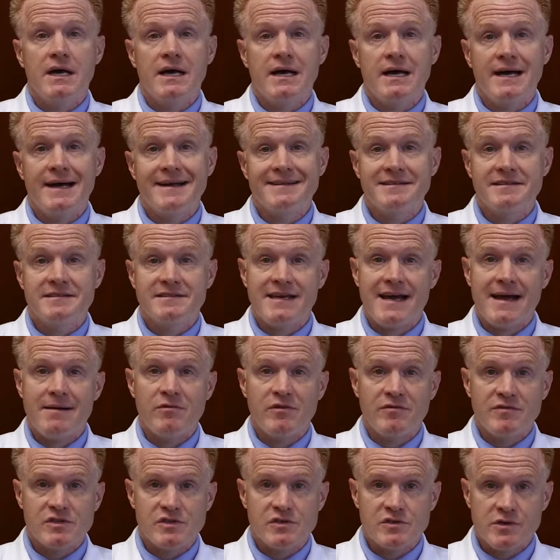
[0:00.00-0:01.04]
At the time
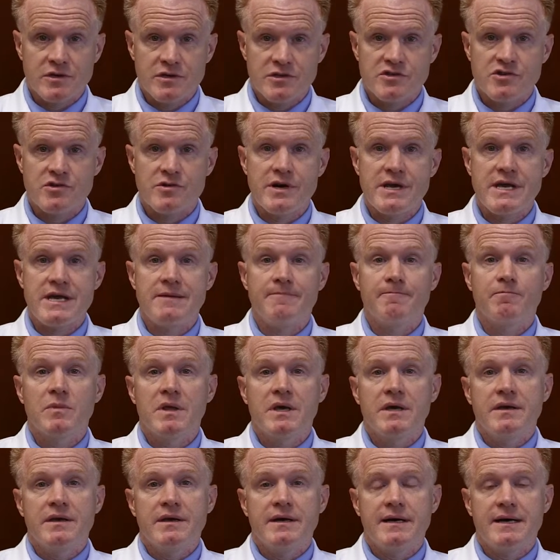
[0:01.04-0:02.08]
of his surgery,
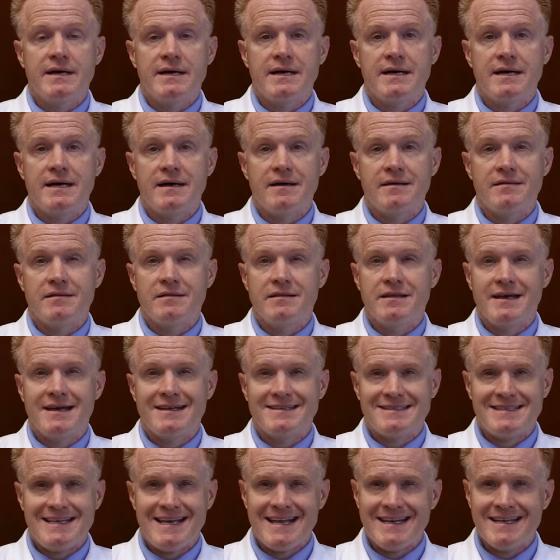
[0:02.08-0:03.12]

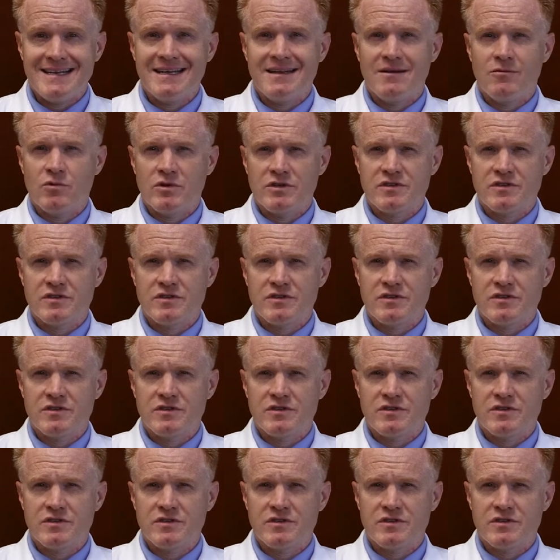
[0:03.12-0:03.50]
that tendon